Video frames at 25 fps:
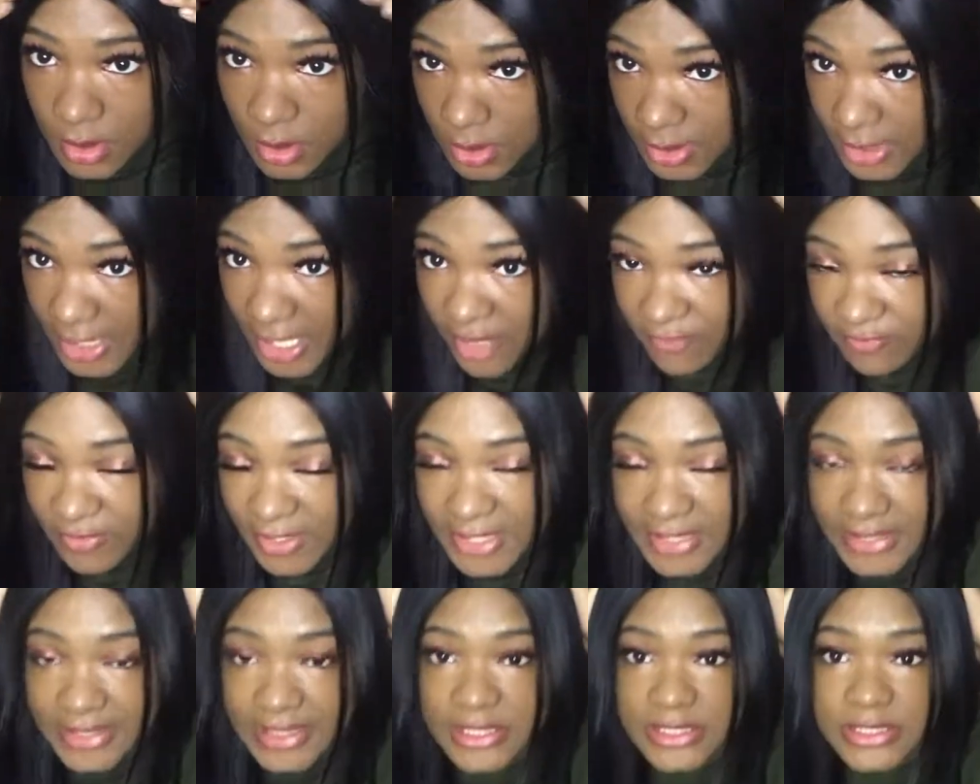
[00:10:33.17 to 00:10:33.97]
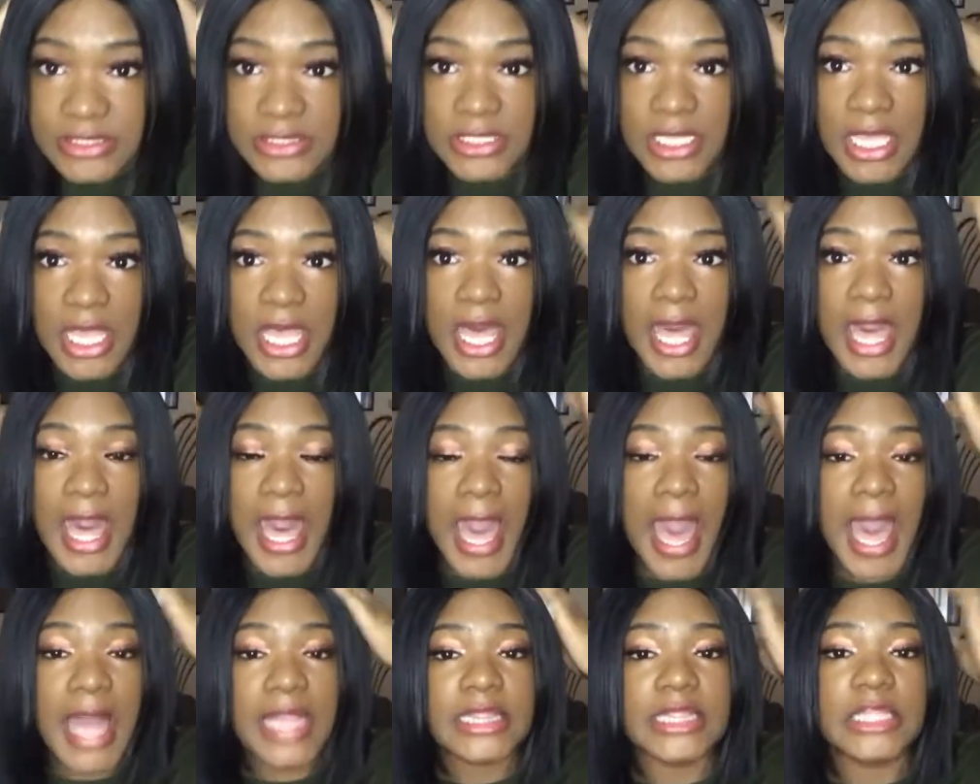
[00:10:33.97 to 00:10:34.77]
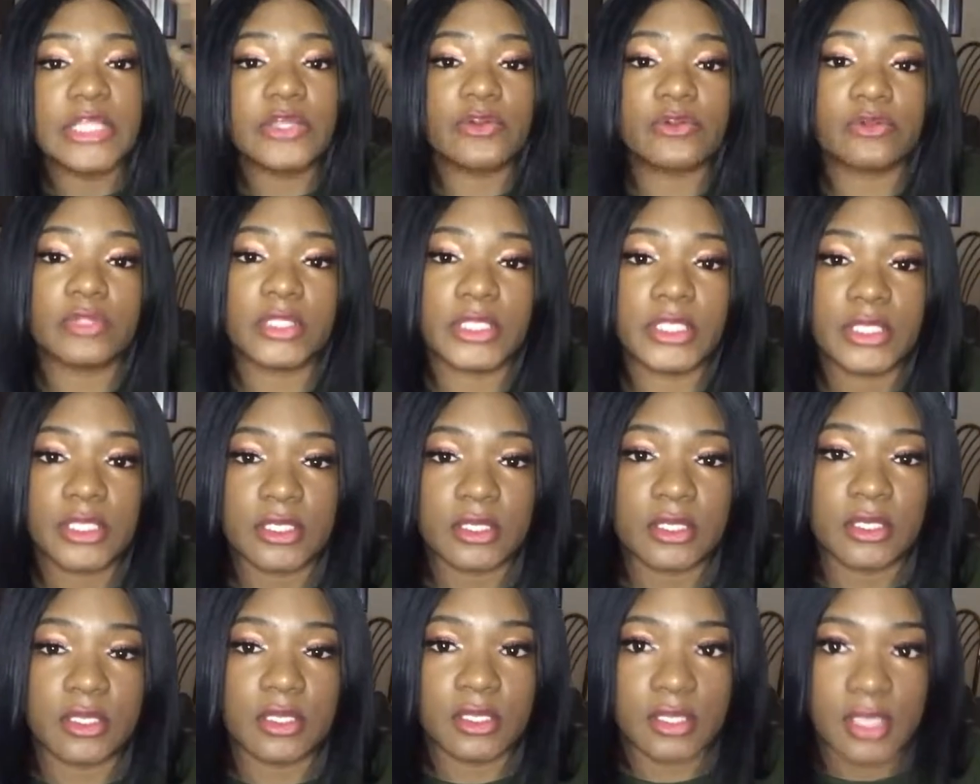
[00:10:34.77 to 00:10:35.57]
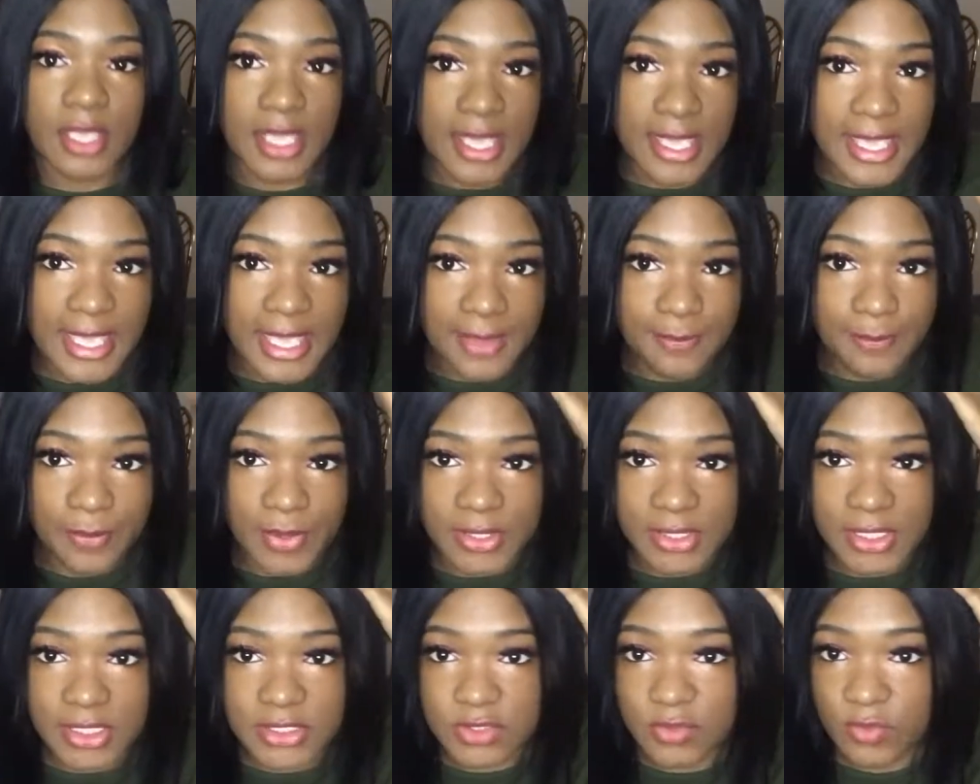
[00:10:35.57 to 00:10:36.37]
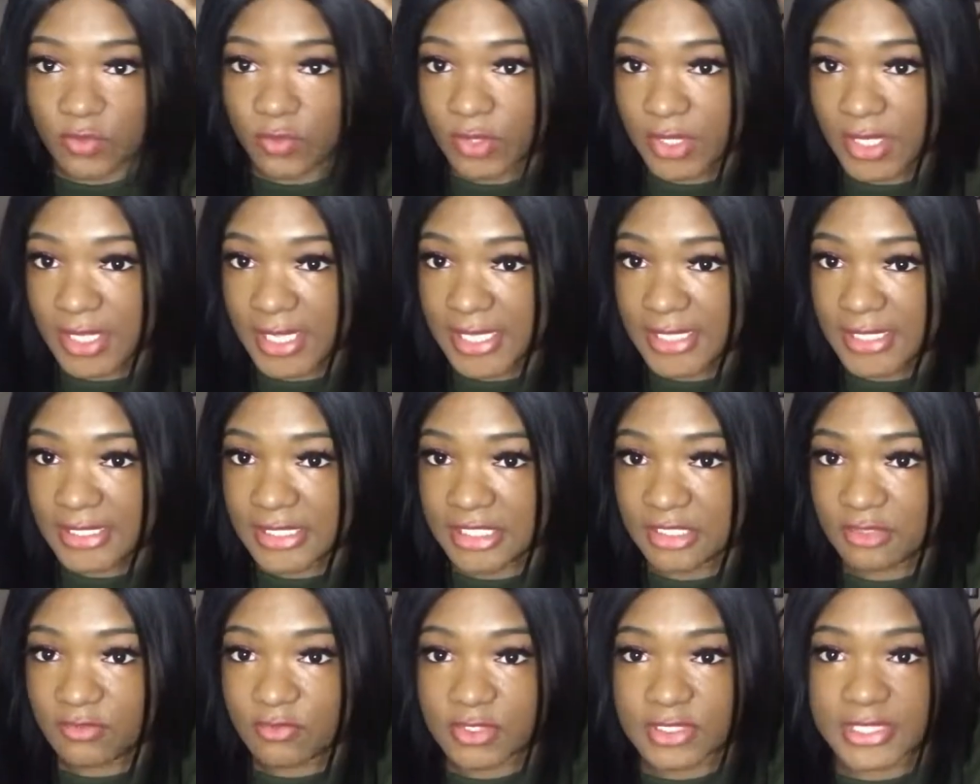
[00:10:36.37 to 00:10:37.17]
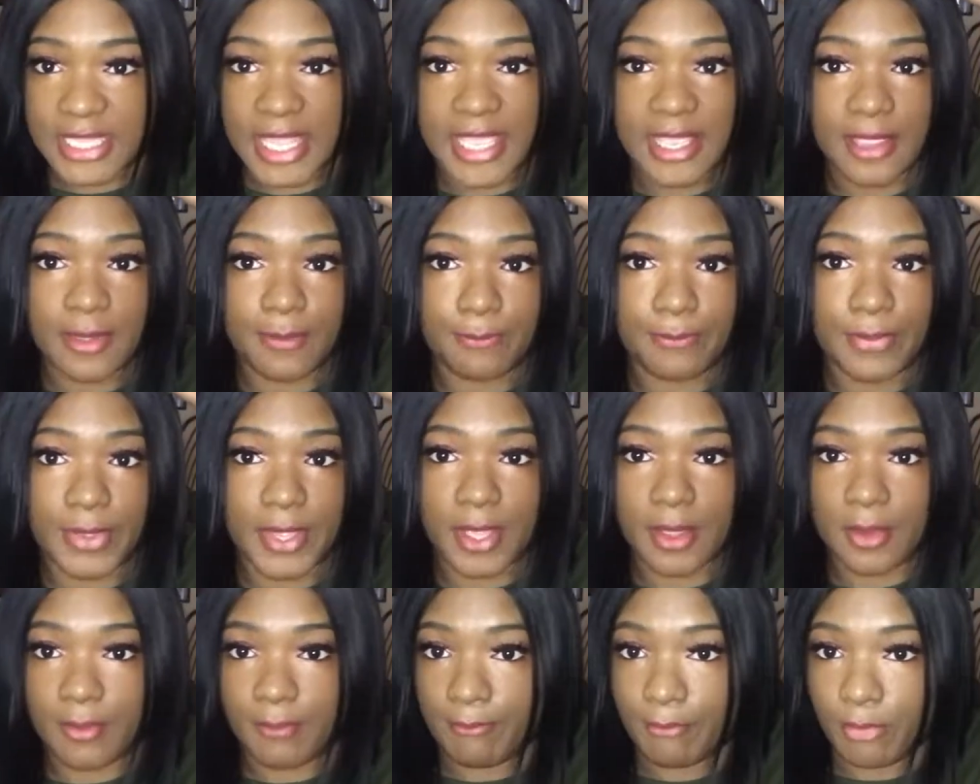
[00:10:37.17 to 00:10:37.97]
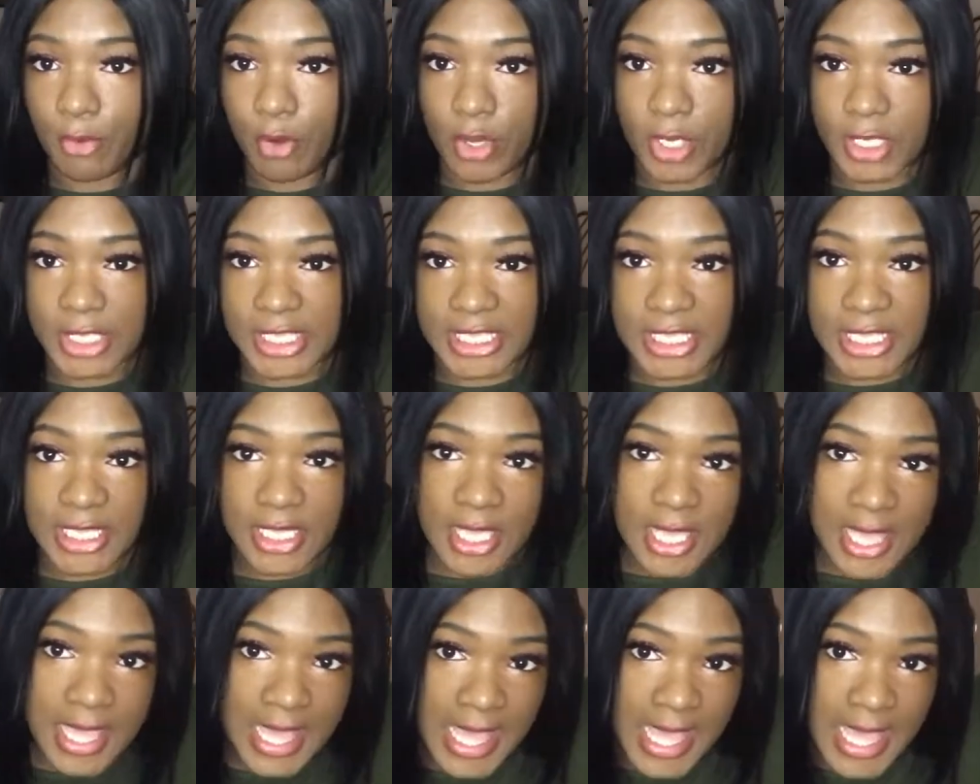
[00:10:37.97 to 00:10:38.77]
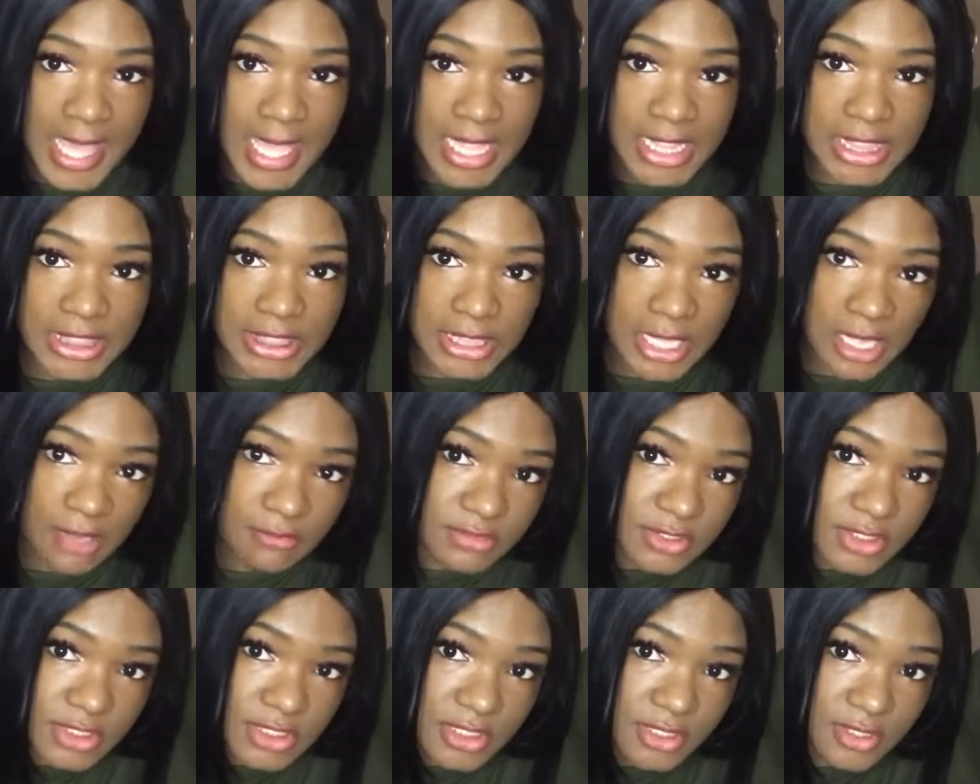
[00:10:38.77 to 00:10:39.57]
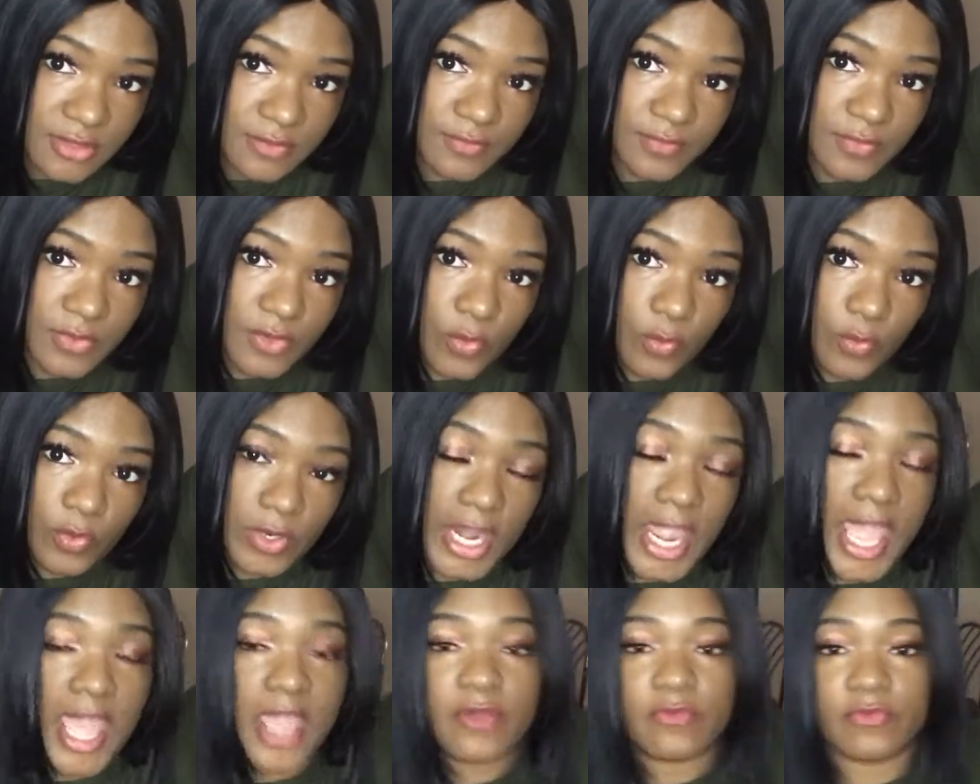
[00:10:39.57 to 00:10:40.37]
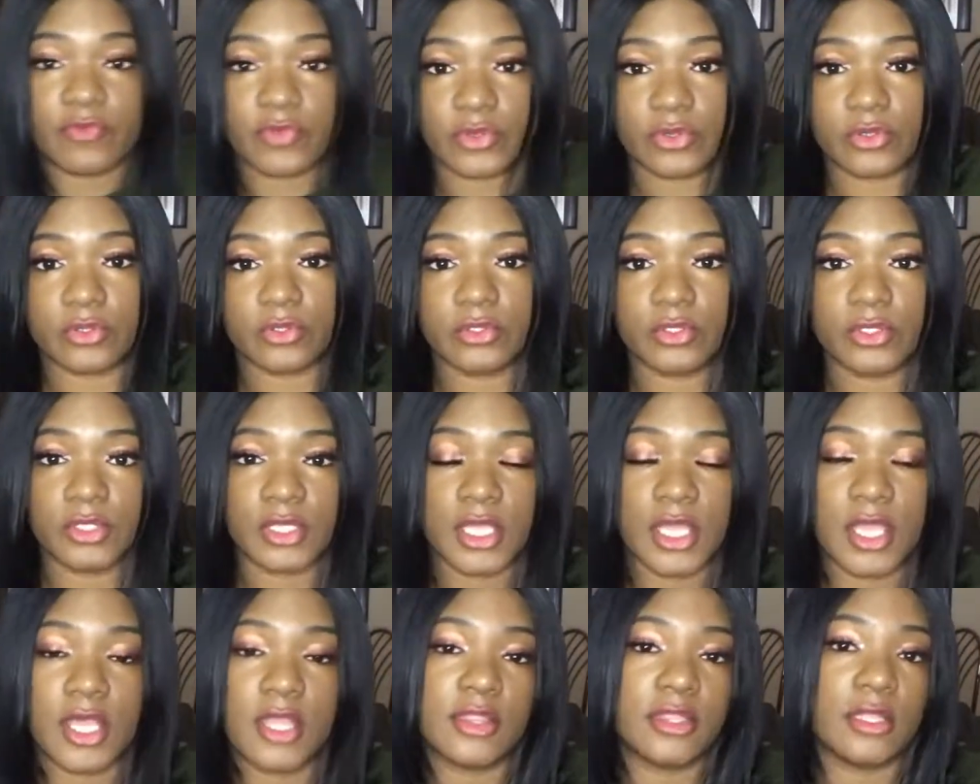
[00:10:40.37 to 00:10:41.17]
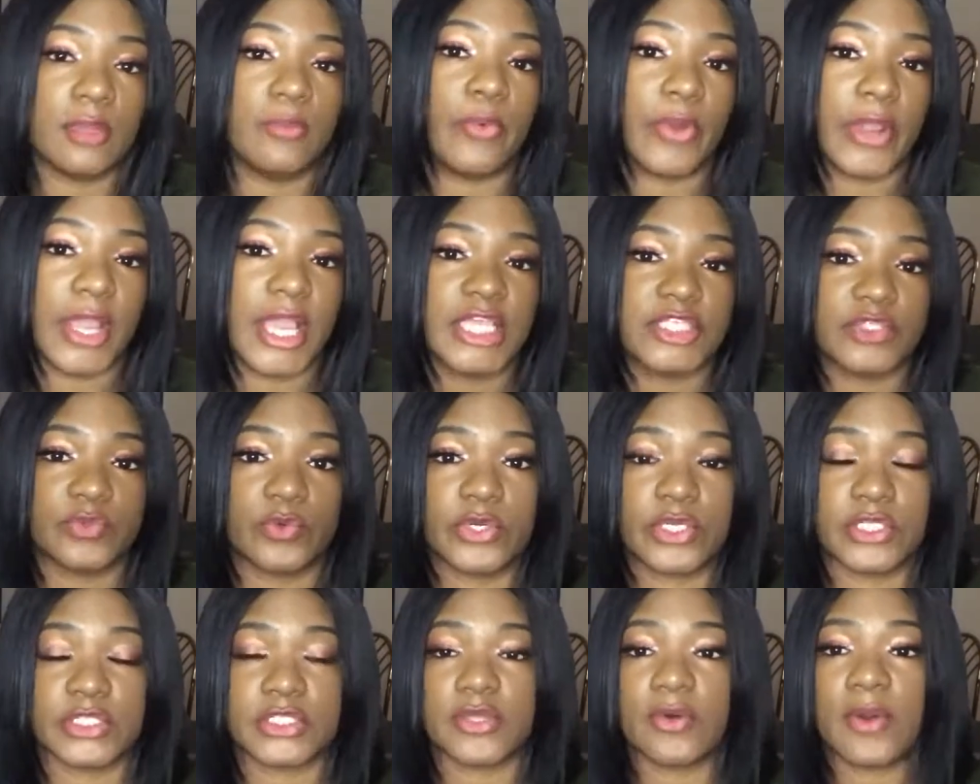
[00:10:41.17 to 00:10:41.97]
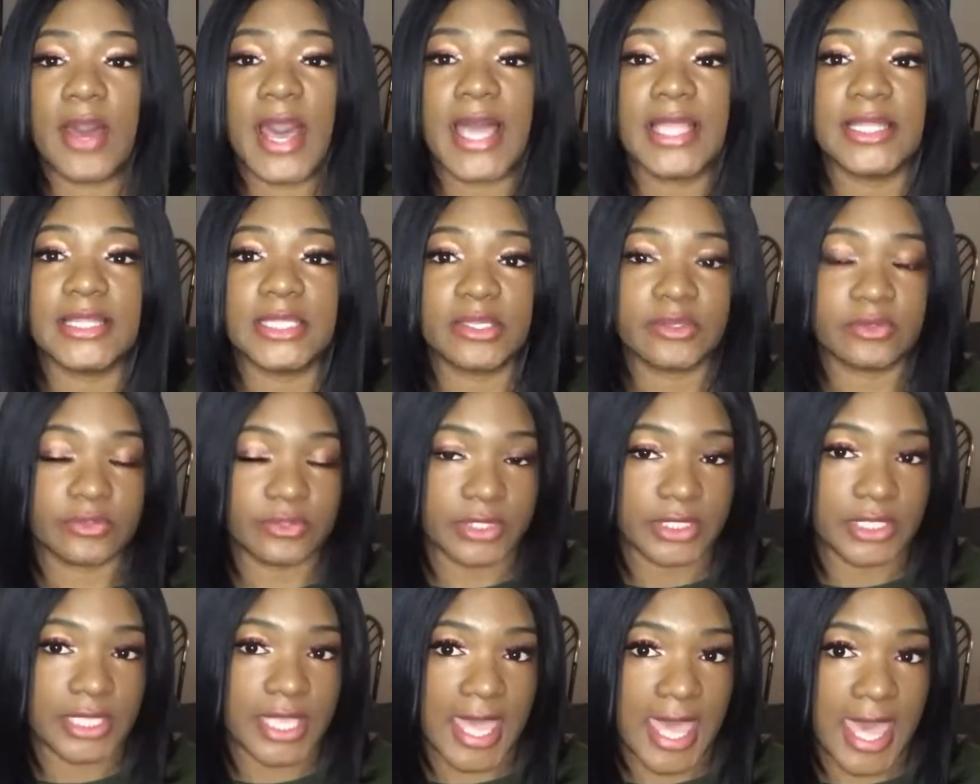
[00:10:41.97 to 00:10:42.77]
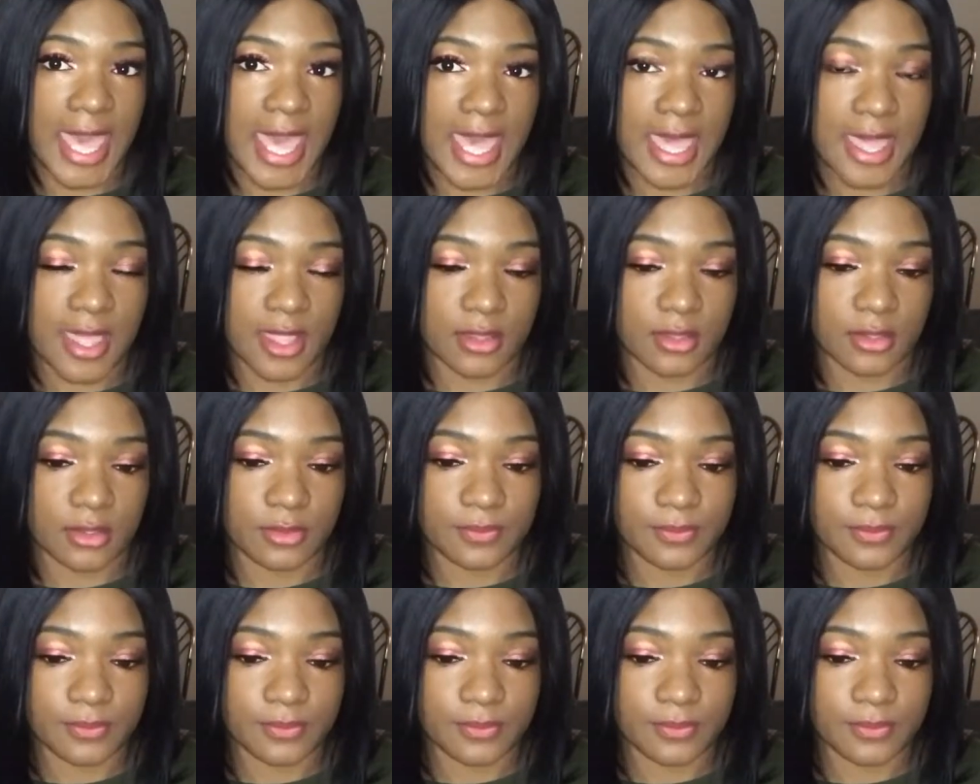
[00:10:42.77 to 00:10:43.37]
Look how flat it is. I literally had put this on and it was like big bulky lumps whatever the braids were. So I literally had